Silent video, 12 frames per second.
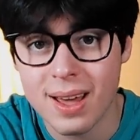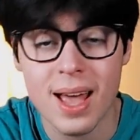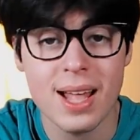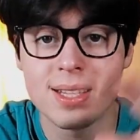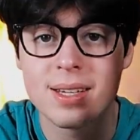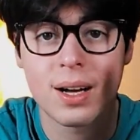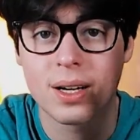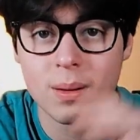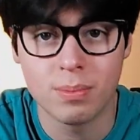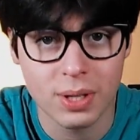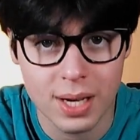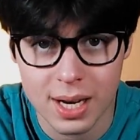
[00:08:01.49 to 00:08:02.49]
It's not
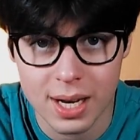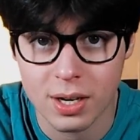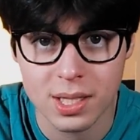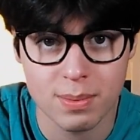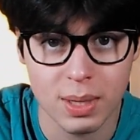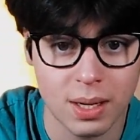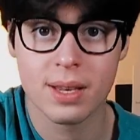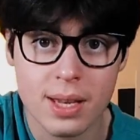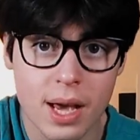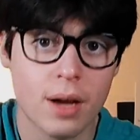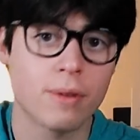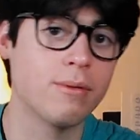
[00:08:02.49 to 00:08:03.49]
complicated, trust me.
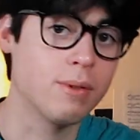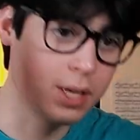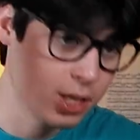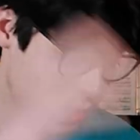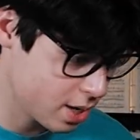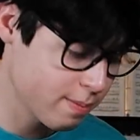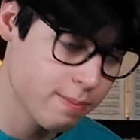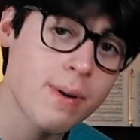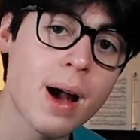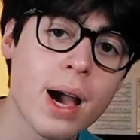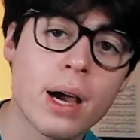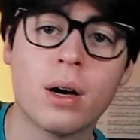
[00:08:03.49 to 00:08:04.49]
Now, if we jump
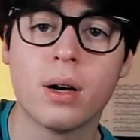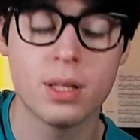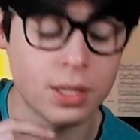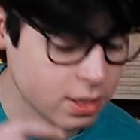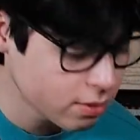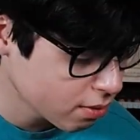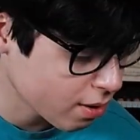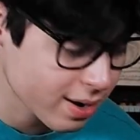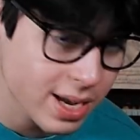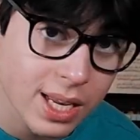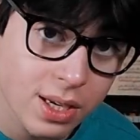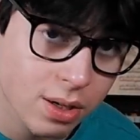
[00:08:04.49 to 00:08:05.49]
back onto our
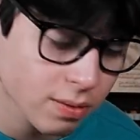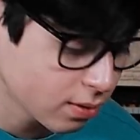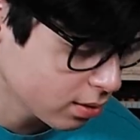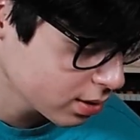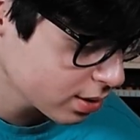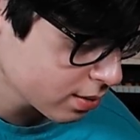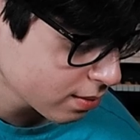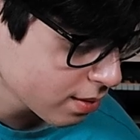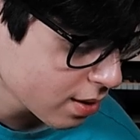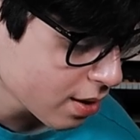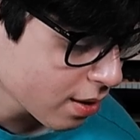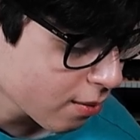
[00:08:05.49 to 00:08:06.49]
intervals,
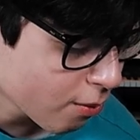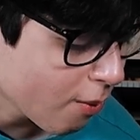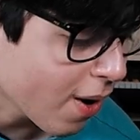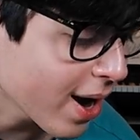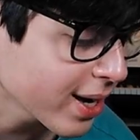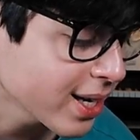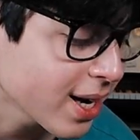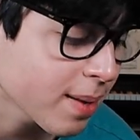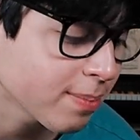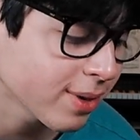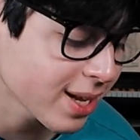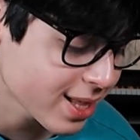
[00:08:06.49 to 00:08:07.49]
why did I
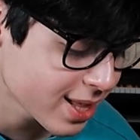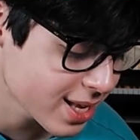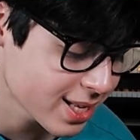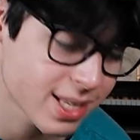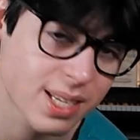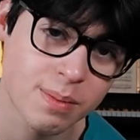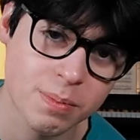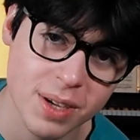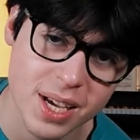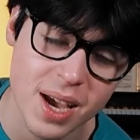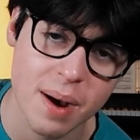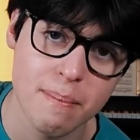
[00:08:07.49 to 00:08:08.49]
play this to
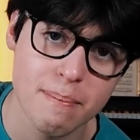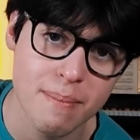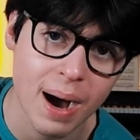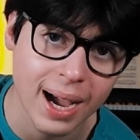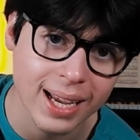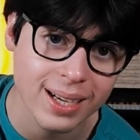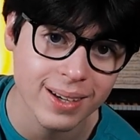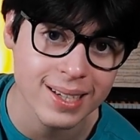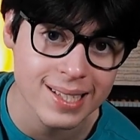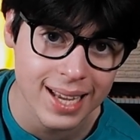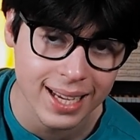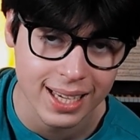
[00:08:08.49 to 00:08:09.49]
play a minor
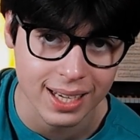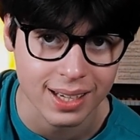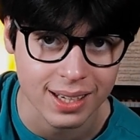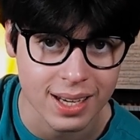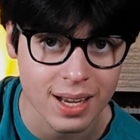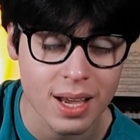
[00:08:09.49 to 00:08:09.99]
second?